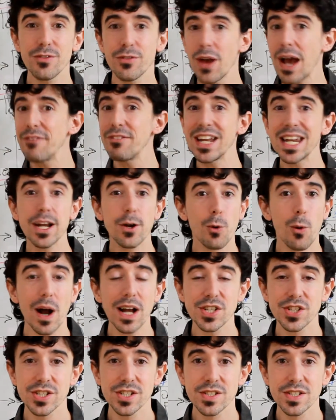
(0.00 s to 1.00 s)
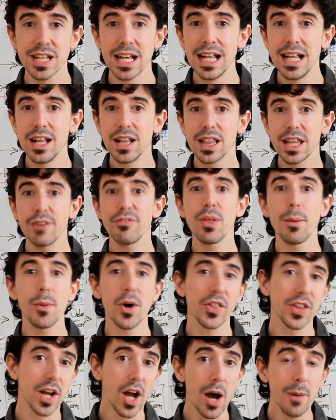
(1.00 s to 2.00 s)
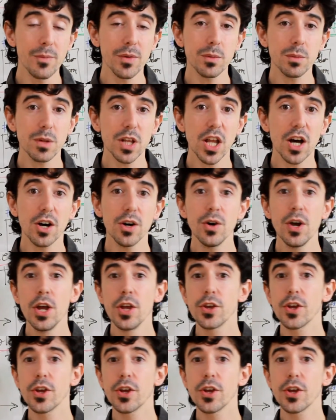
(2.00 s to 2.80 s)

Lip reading: If you have any questions, leave them on the comment below.